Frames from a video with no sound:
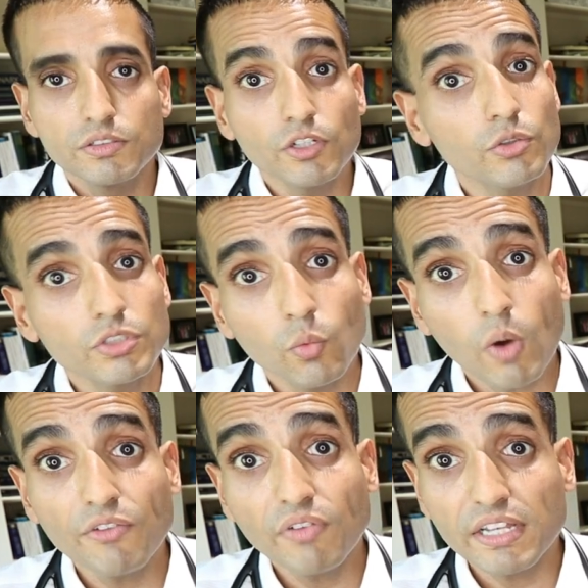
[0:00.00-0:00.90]
Note,
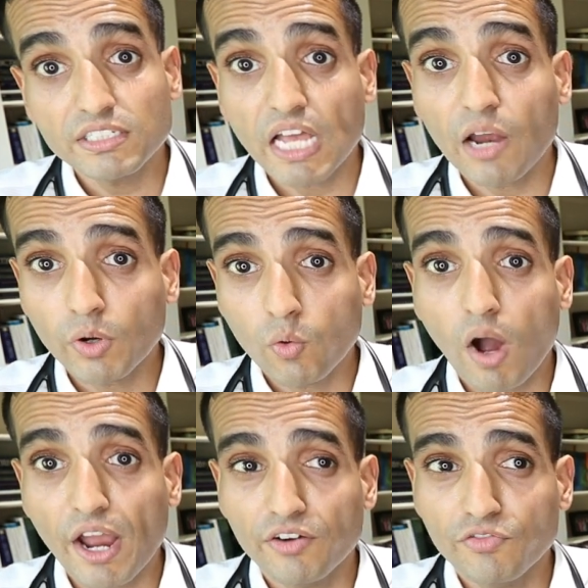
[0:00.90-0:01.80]
Wi-Fi is not
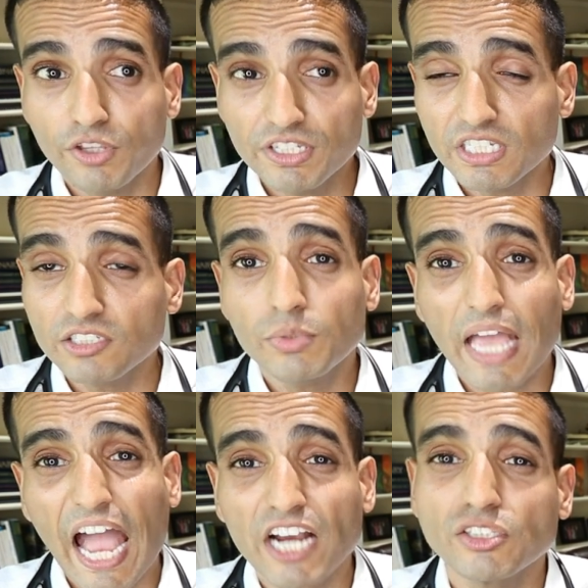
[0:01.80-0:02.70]
required for the system
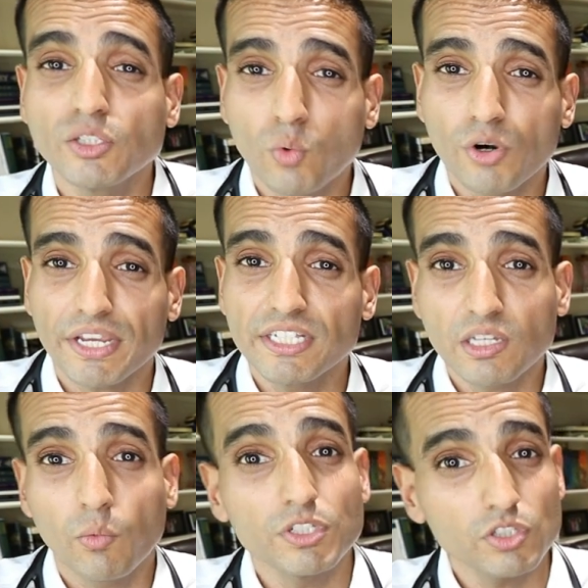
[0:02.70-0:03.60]
to actually work in
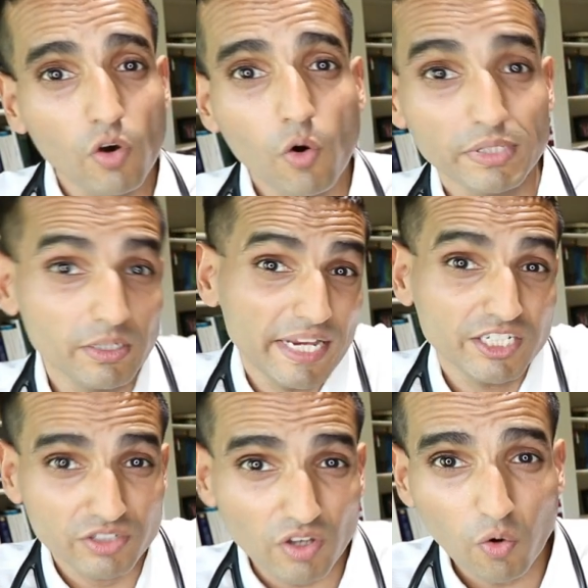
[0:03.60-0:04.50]
someone's home, in the
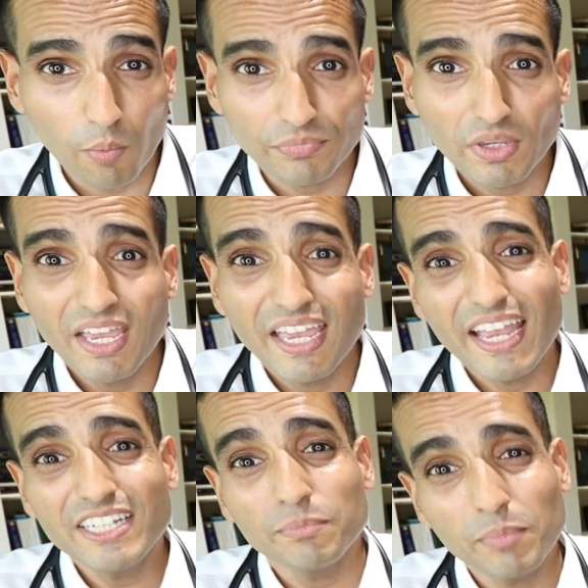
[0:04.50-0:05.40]
patient's home,
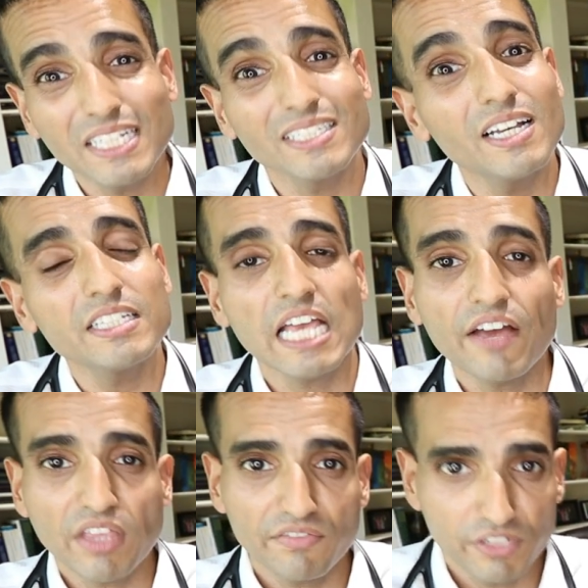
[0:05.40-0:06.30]
but it does
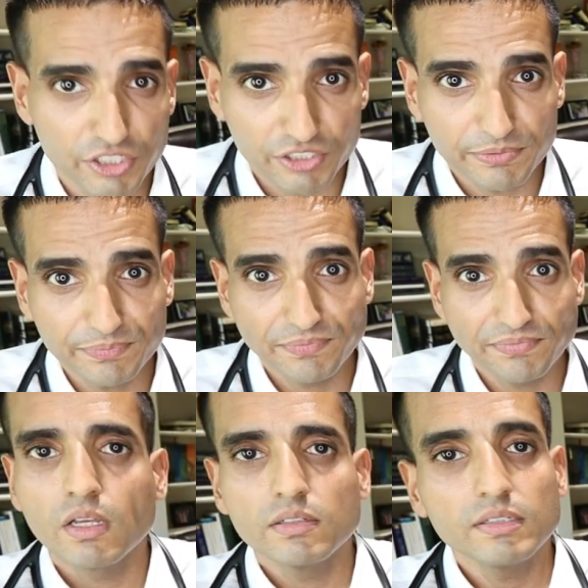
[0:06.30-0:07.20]
have that feature.
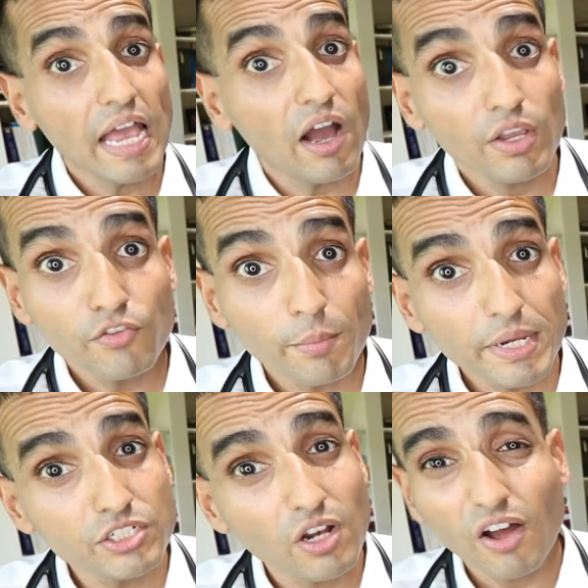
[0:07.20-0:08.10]
Now,
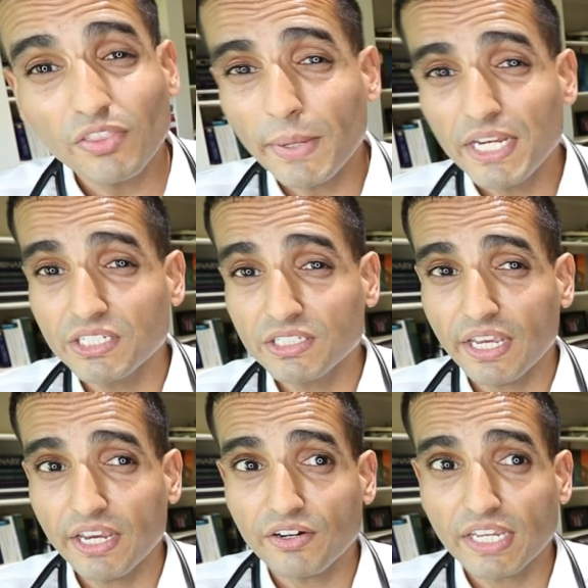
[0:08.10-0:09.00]
information on the patient's
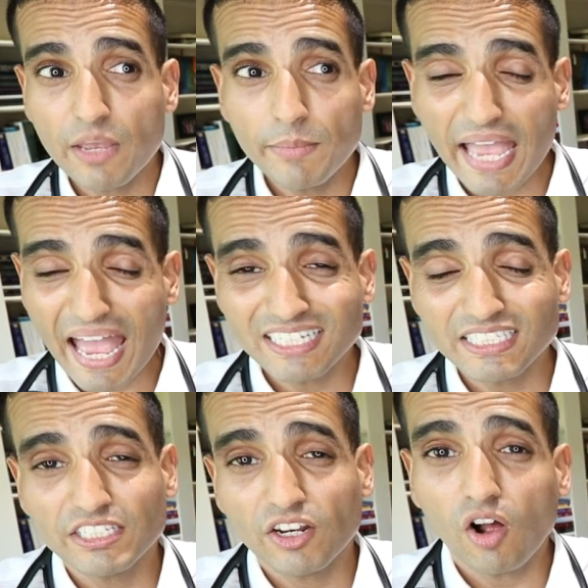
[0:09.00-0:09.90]
care can be
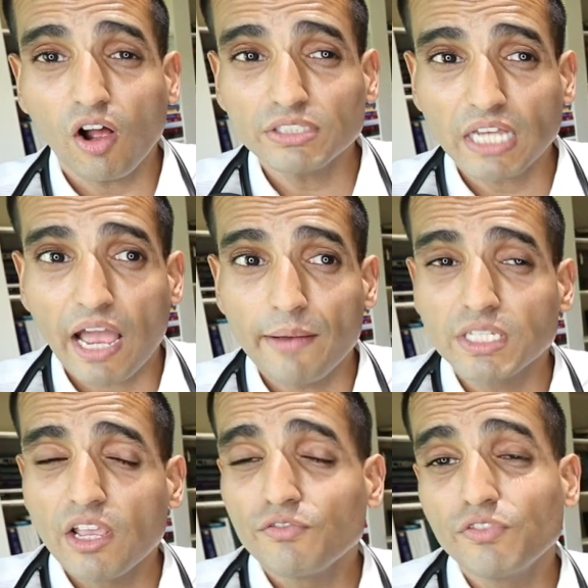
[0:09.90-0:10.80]
accessed at all
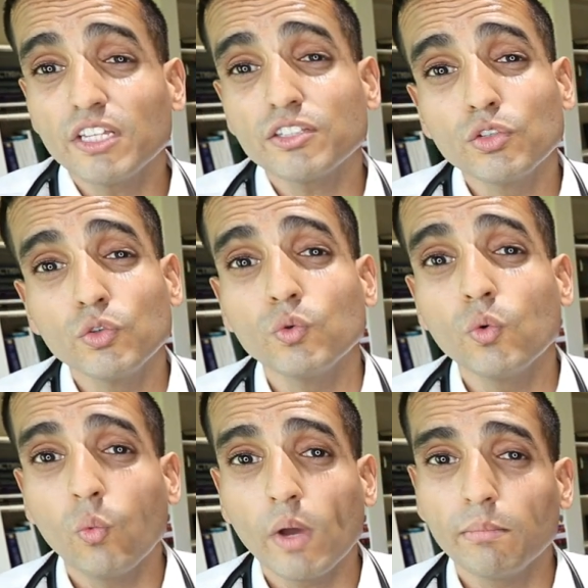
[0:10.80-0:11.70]
times via 2
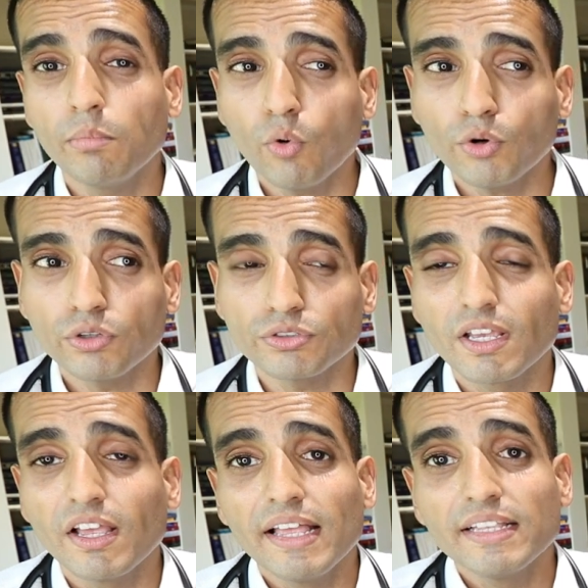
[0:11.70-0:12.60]
web portals,
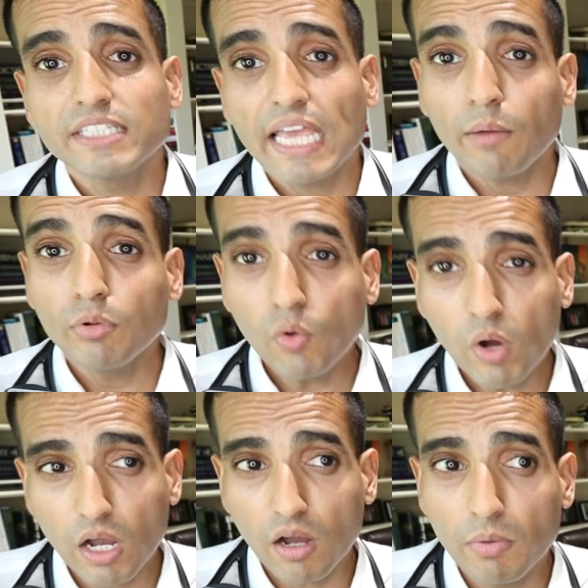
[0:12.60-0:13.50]

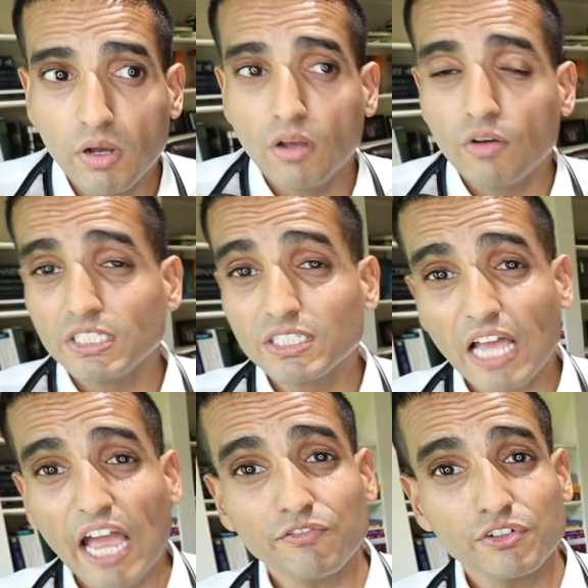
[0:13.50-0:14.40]
Tablo Hub,
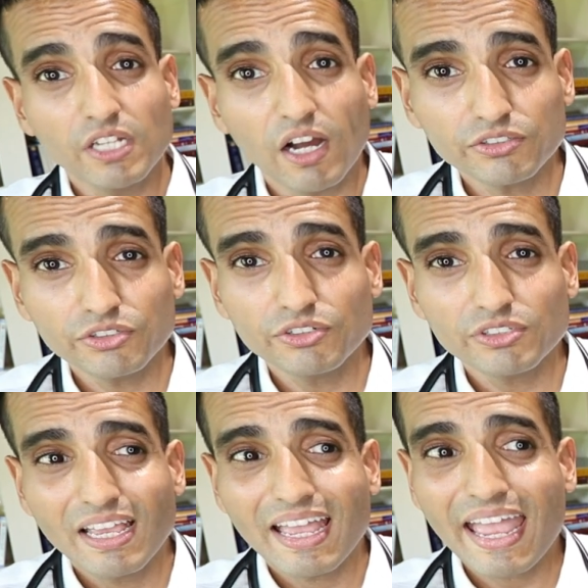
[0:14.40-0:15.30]
designed for
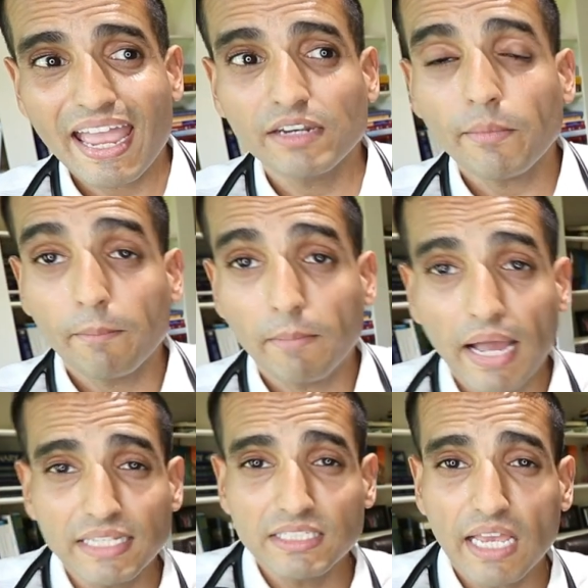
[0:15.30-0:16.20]
doctors, and
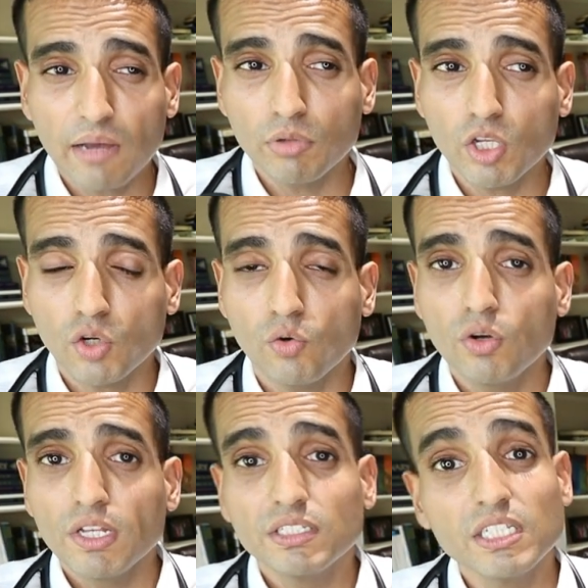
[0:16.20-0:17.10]
My
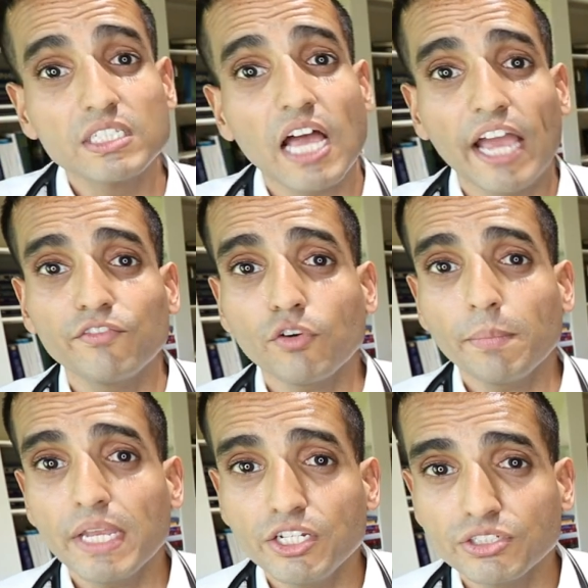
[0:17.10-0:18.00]
Tablo, designed for
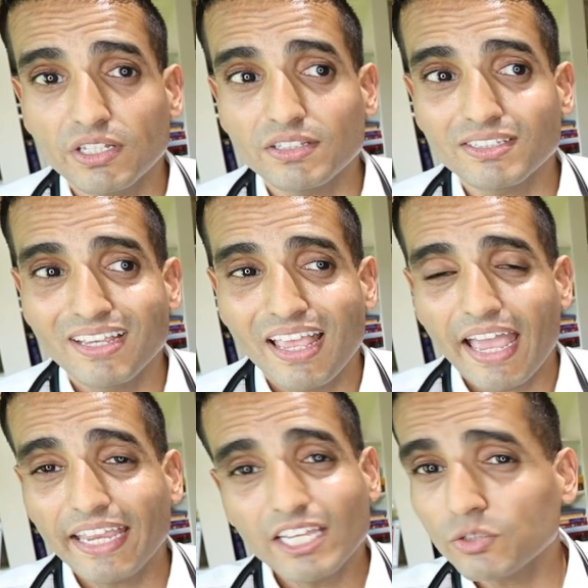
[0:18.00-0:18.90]
patients.
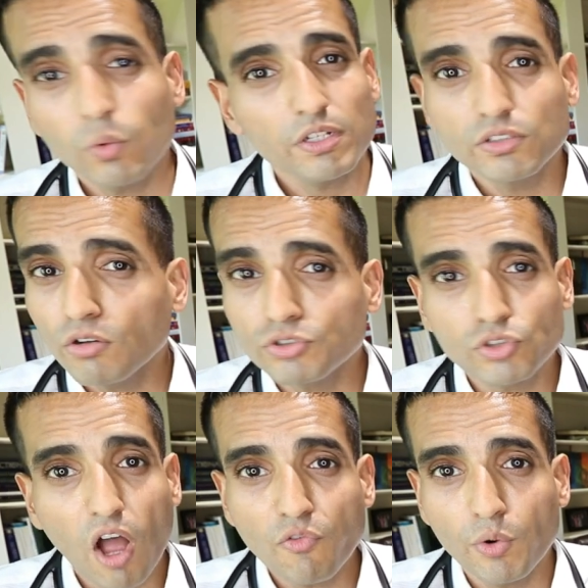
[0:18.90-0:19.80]
And guess what? No
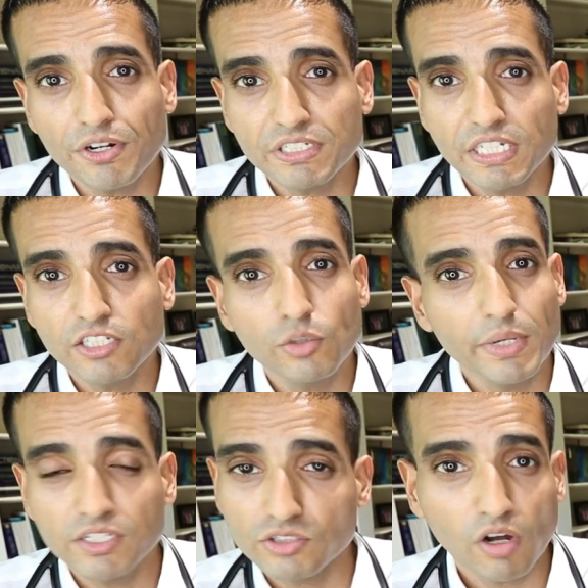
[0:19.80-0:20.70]
software is needed to
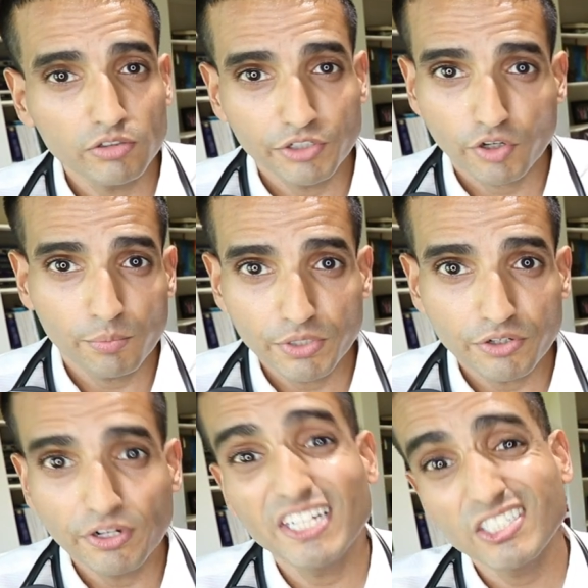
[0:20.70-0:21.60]
be installed on your
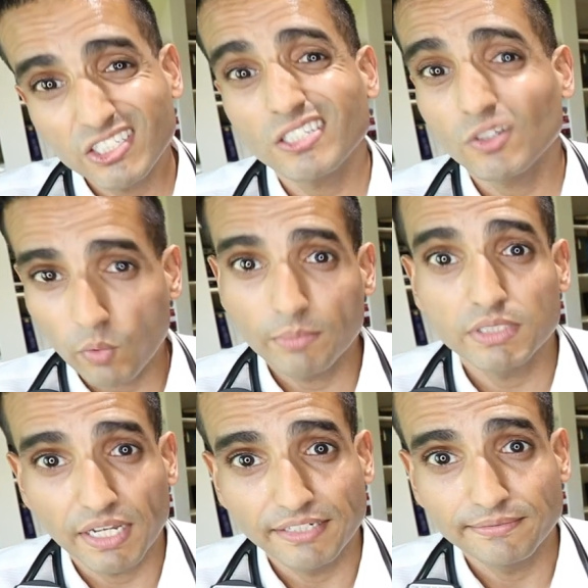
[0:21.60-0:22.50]
computer. It's just a
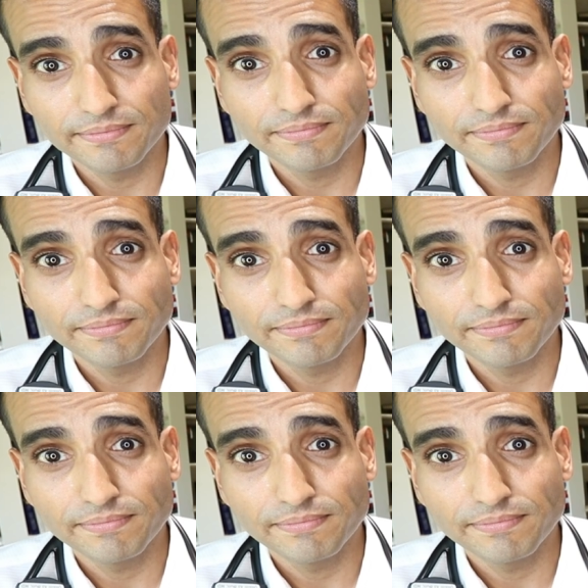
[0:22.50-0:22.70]
website.